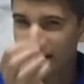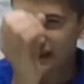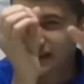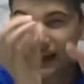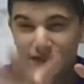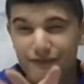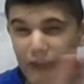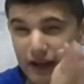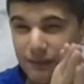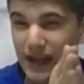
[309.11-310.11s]
which would
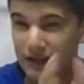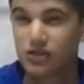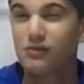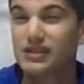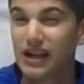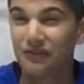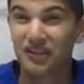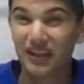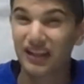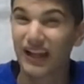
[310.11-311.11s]
make sense for any
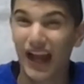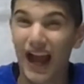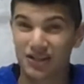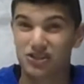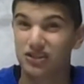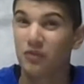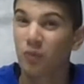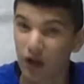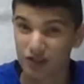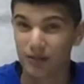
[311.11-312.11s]
tech newbies out there that like
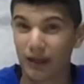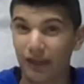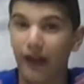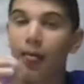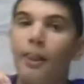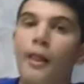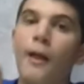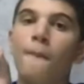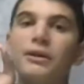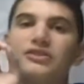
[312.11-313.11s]
actually wonder
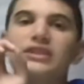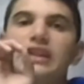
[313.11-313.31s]
about that.